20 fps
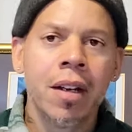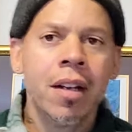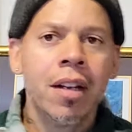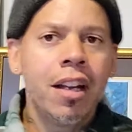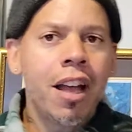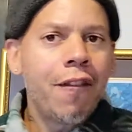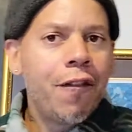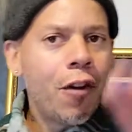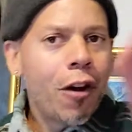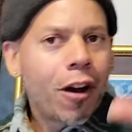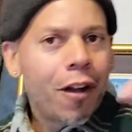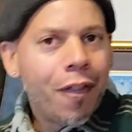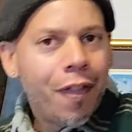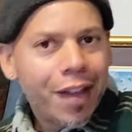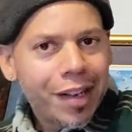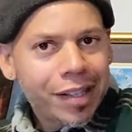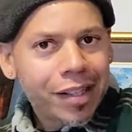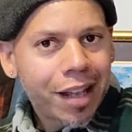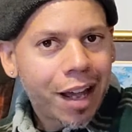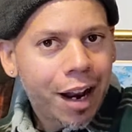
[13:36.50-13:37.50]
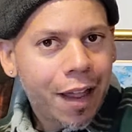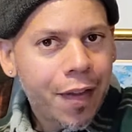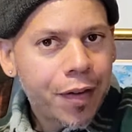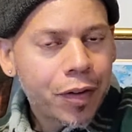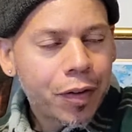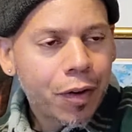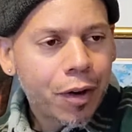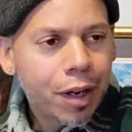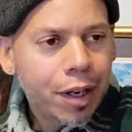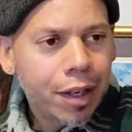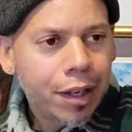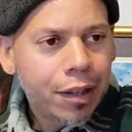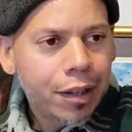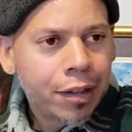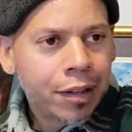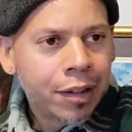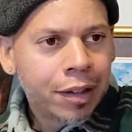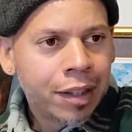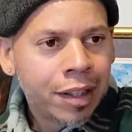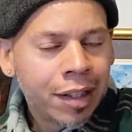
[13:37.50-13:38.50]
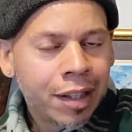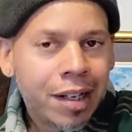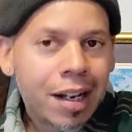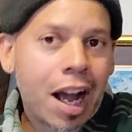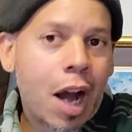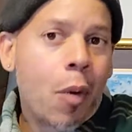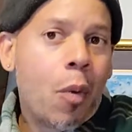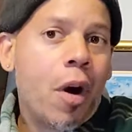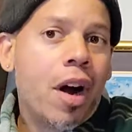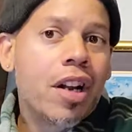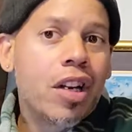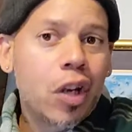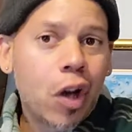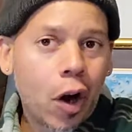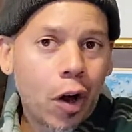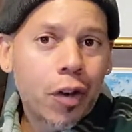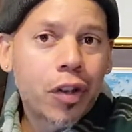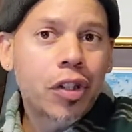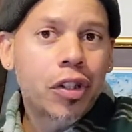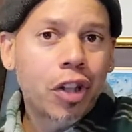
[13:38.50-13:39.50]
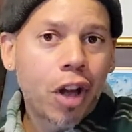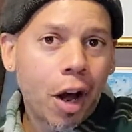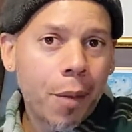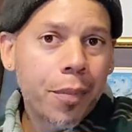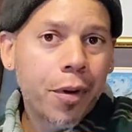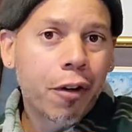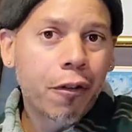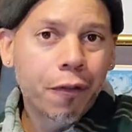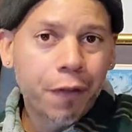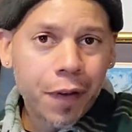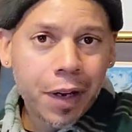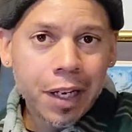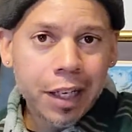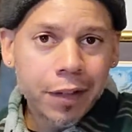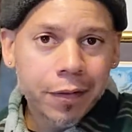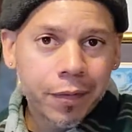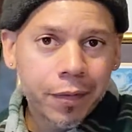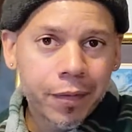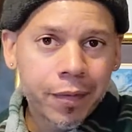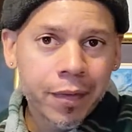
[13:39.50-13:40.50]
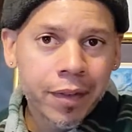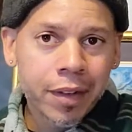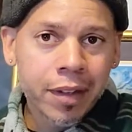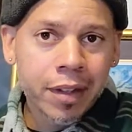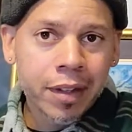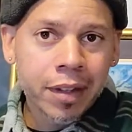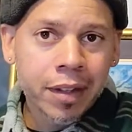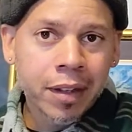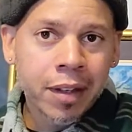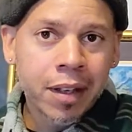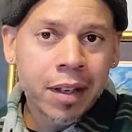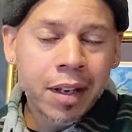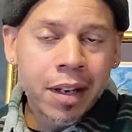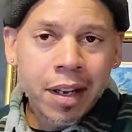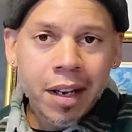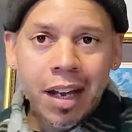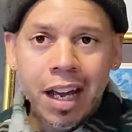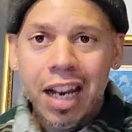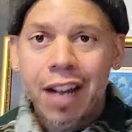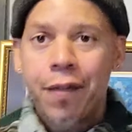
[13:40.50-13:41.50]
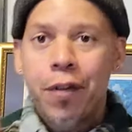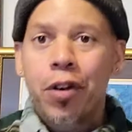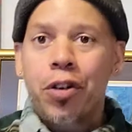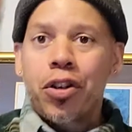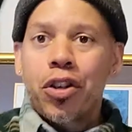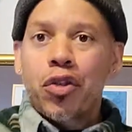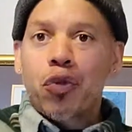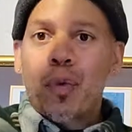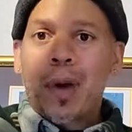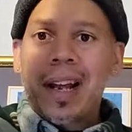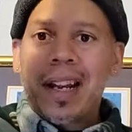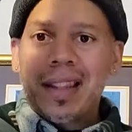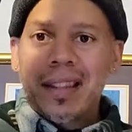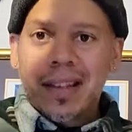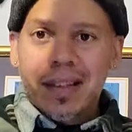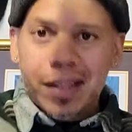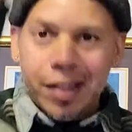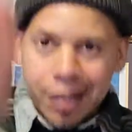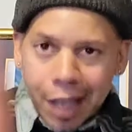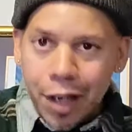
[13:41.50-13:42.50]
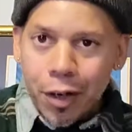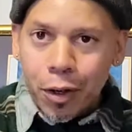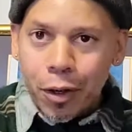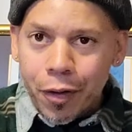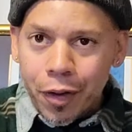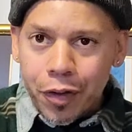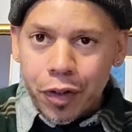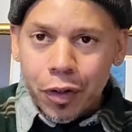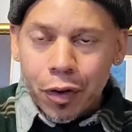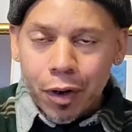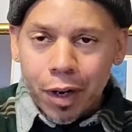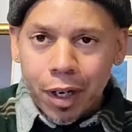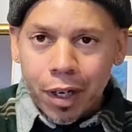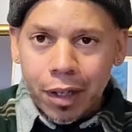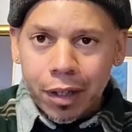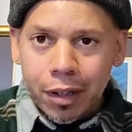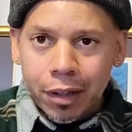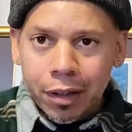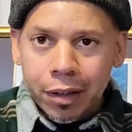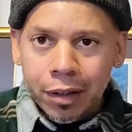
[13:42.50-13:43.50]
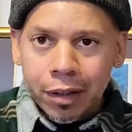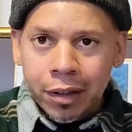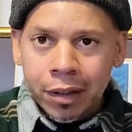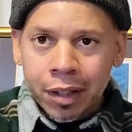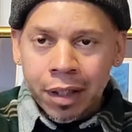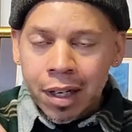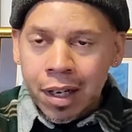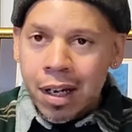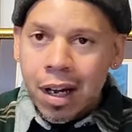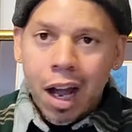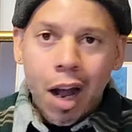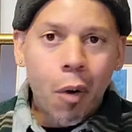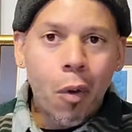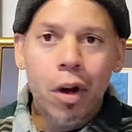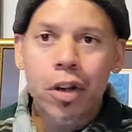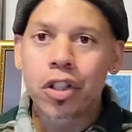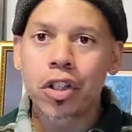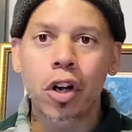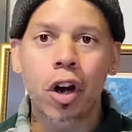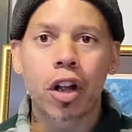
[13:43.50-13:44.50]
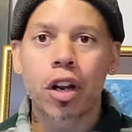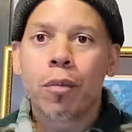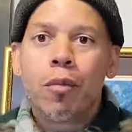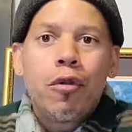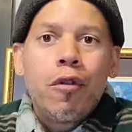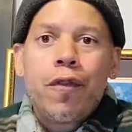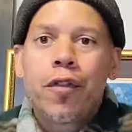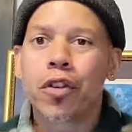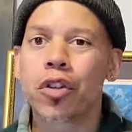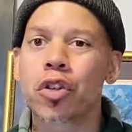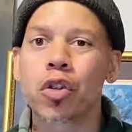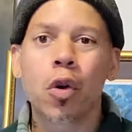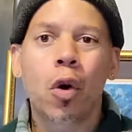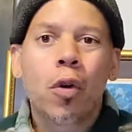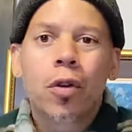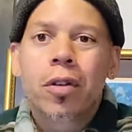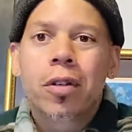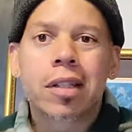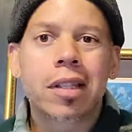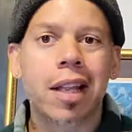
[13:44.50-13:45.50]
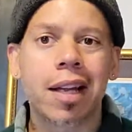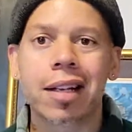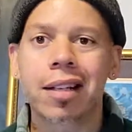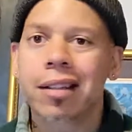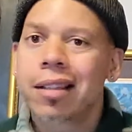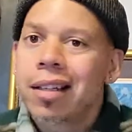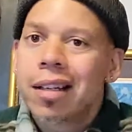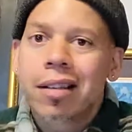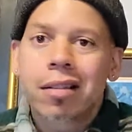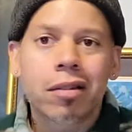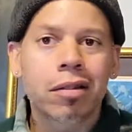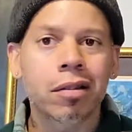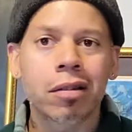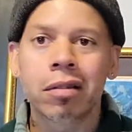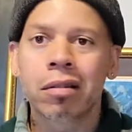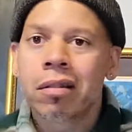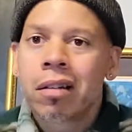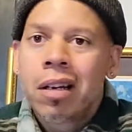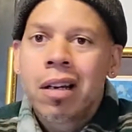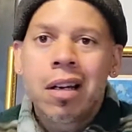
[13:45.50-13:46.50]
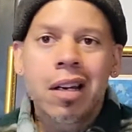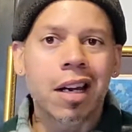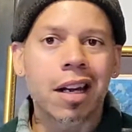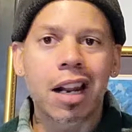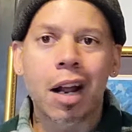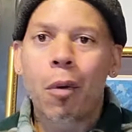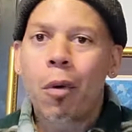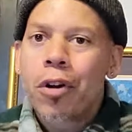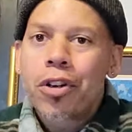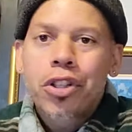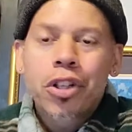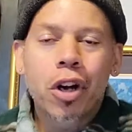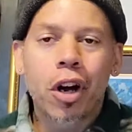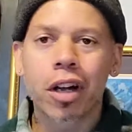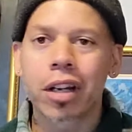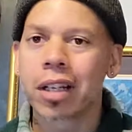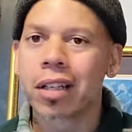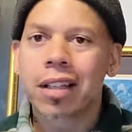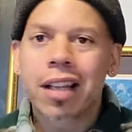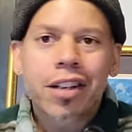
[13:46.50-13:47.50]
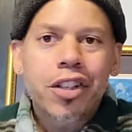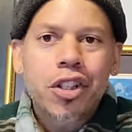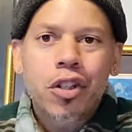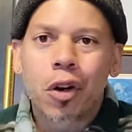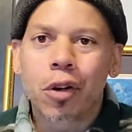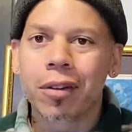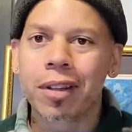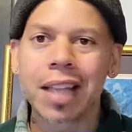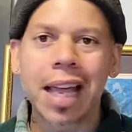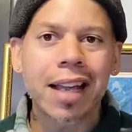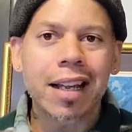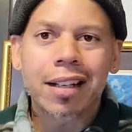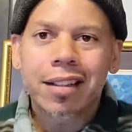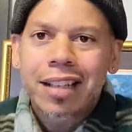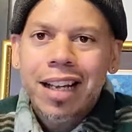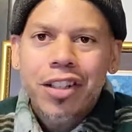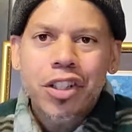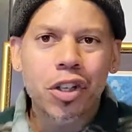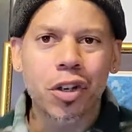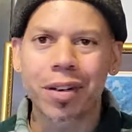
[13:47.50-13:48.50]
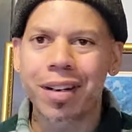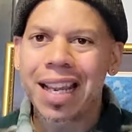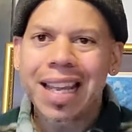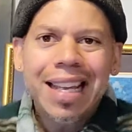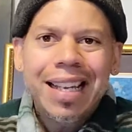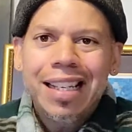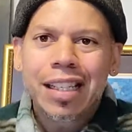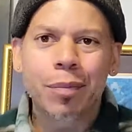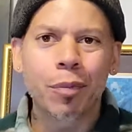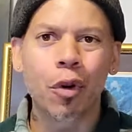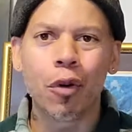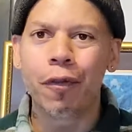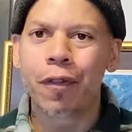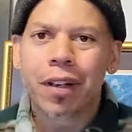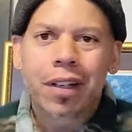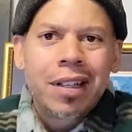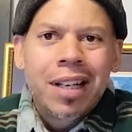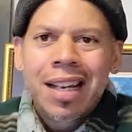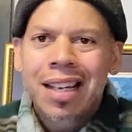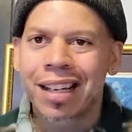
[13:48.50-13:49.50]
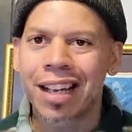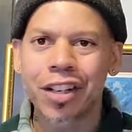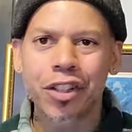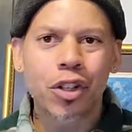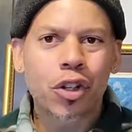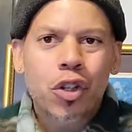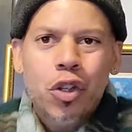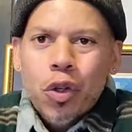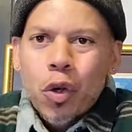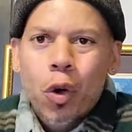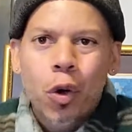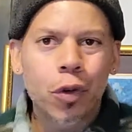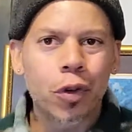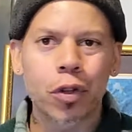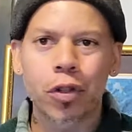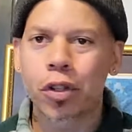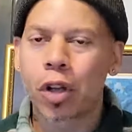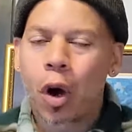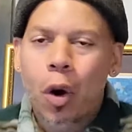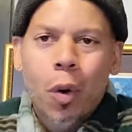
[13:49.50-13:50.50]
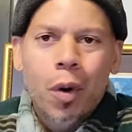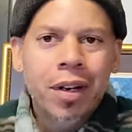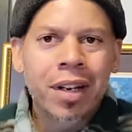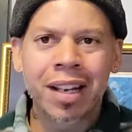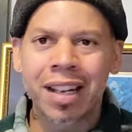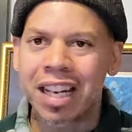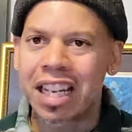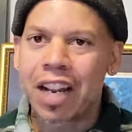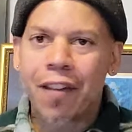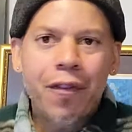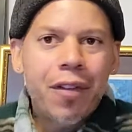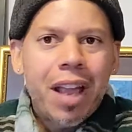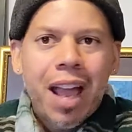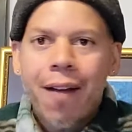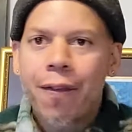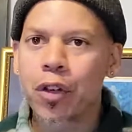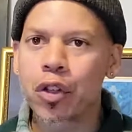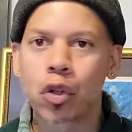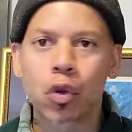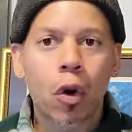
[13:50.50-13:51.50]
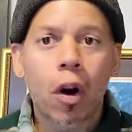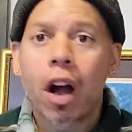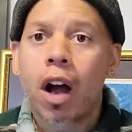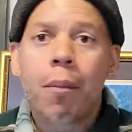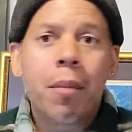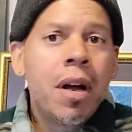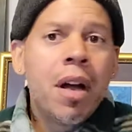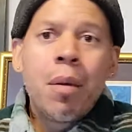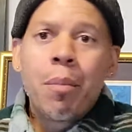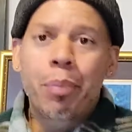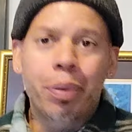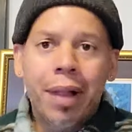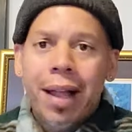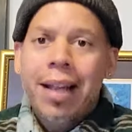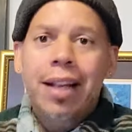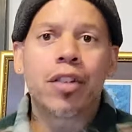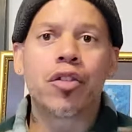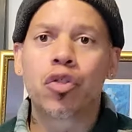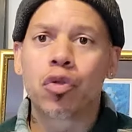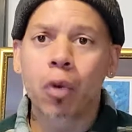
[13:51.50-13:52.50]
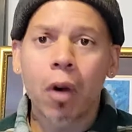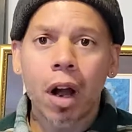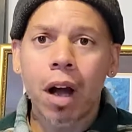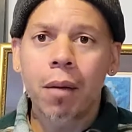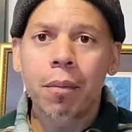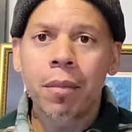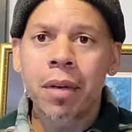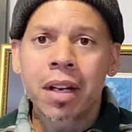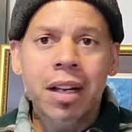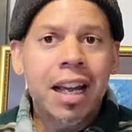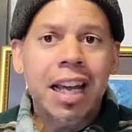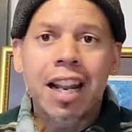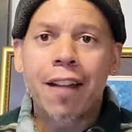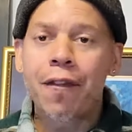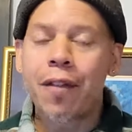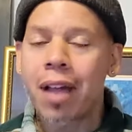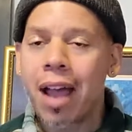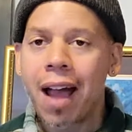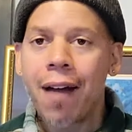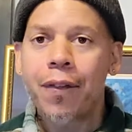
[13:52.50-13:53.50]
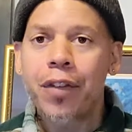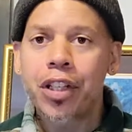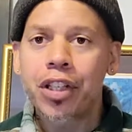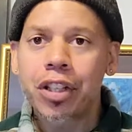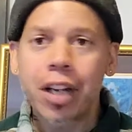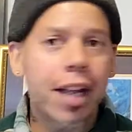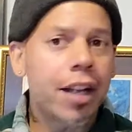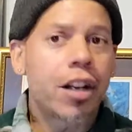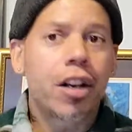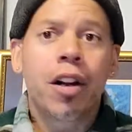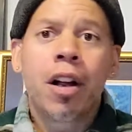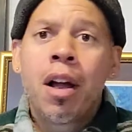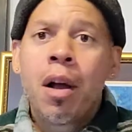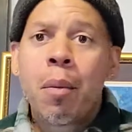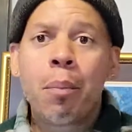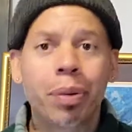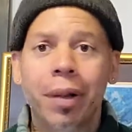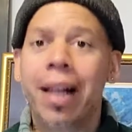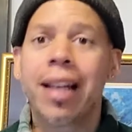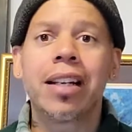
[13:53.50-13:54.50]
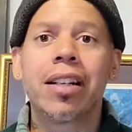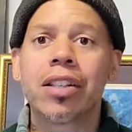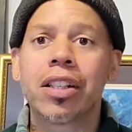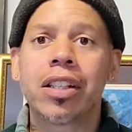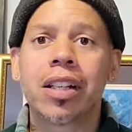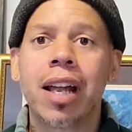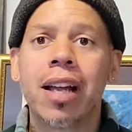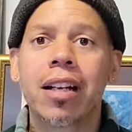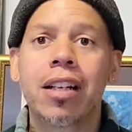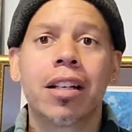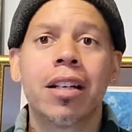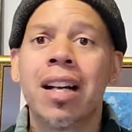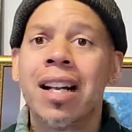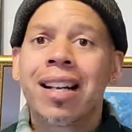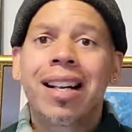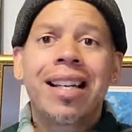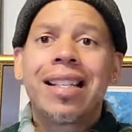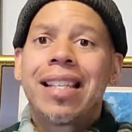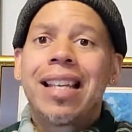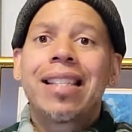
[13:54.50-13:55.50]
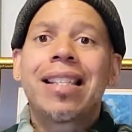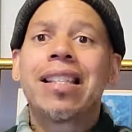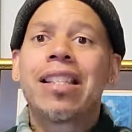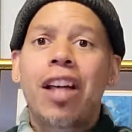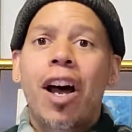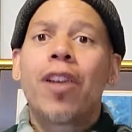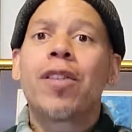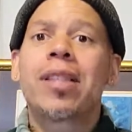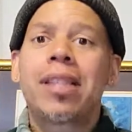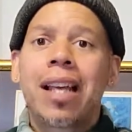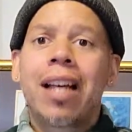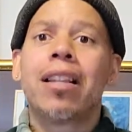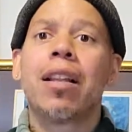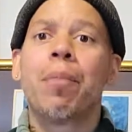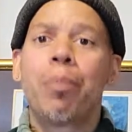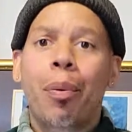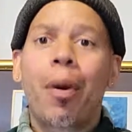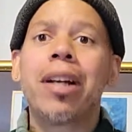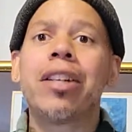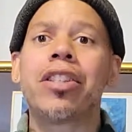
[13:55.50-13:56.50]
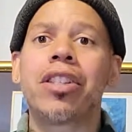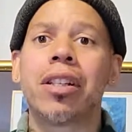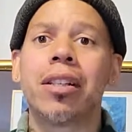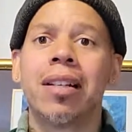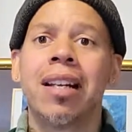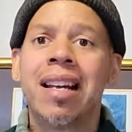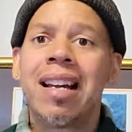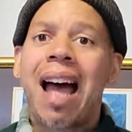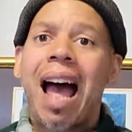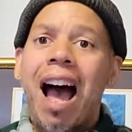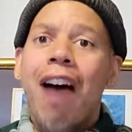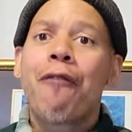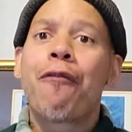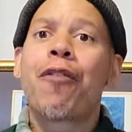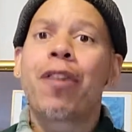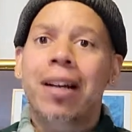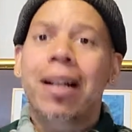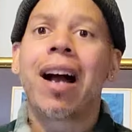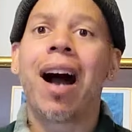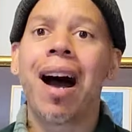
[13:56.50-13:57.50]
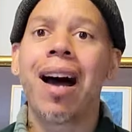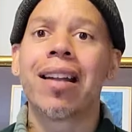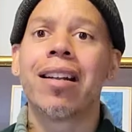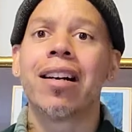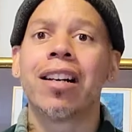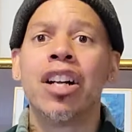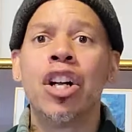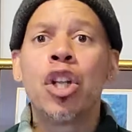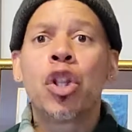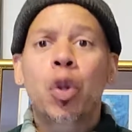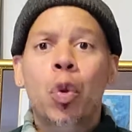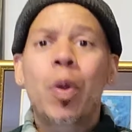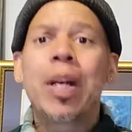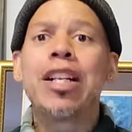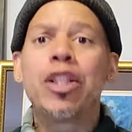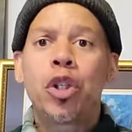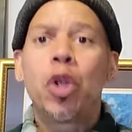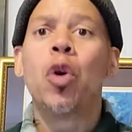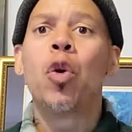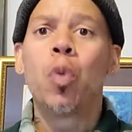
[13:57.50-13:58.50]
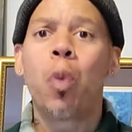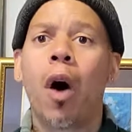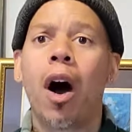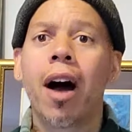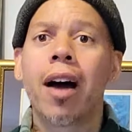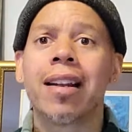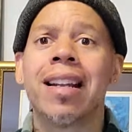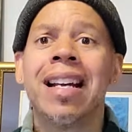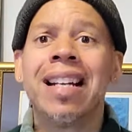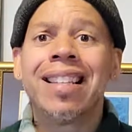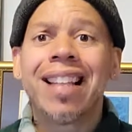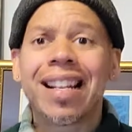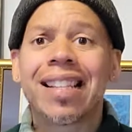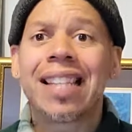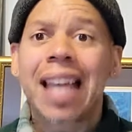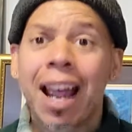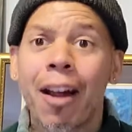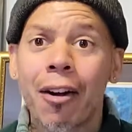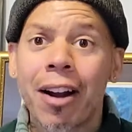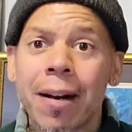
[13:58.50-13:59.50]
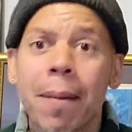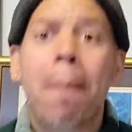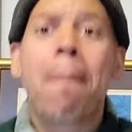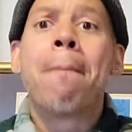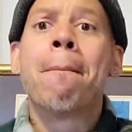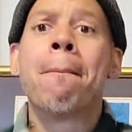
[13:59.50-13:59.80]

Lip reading: If you're on this side of the screen, I want y'all to stomp your feet. And if you're just right in the center of the screen, I want y'all to move your shoulders like this. And I want y'all to get your knees moving, get your shoulders going. And if you have a drum, play your drum. And if you have a shaker, play your shaker. Because this is our celebration, Africana. 3, 2, 1. Let's hear it.